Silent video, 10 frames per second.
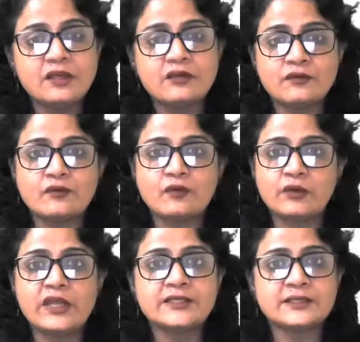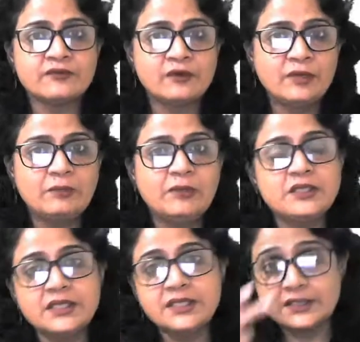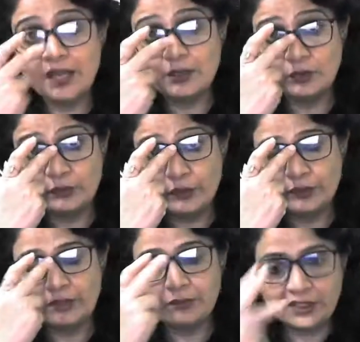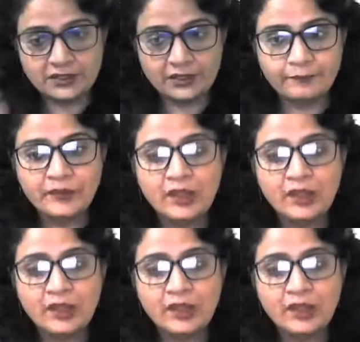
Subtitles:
If your forte is verbal ability, start with verbal ability.